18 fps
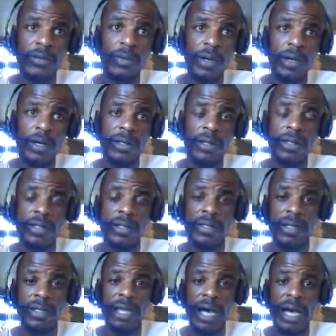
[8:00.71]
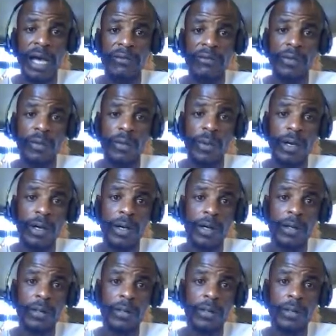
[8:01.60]
of wellness, alive and
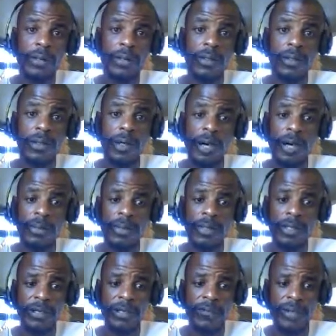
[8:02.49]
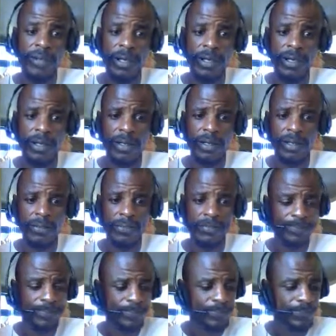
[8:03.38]
well. I believe that a
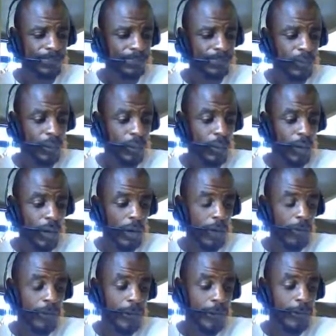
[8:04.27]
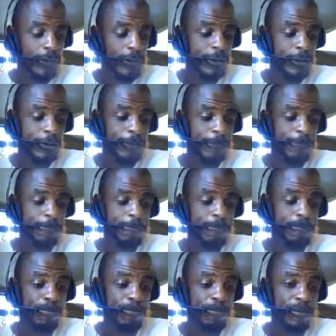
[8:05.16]
well person
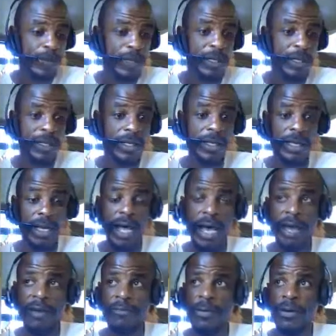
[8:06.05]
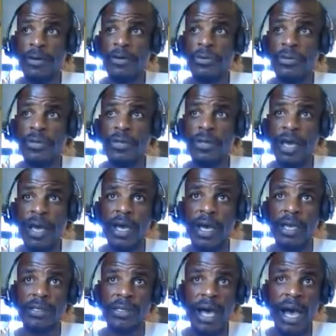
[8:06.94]
and an alive person
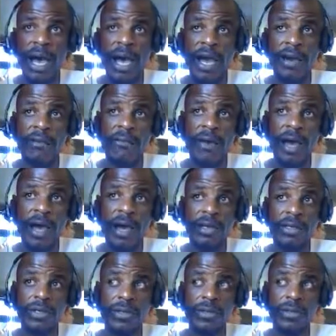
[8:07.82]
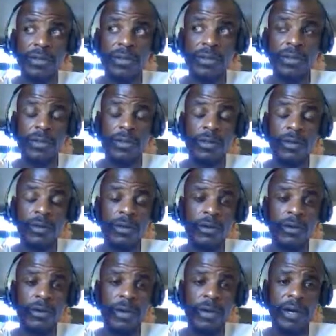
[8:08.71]
has a higher value
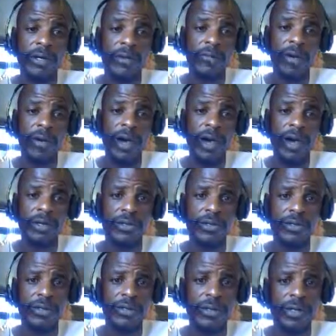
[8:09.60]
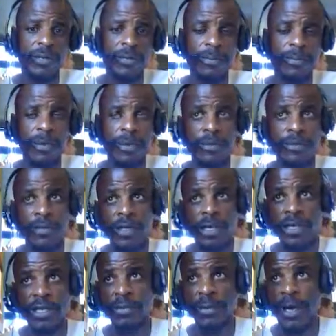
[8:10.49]
or greater value than a
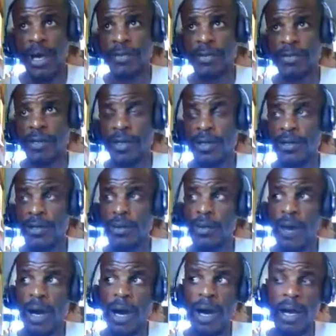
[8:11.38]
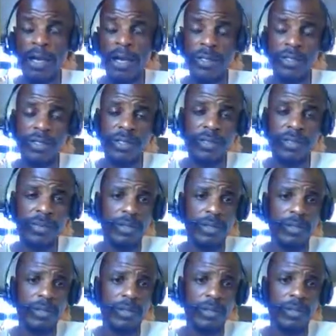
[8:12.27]
person that's perhaps otherwise.
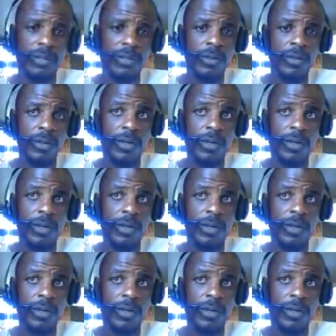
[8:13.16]
Similar to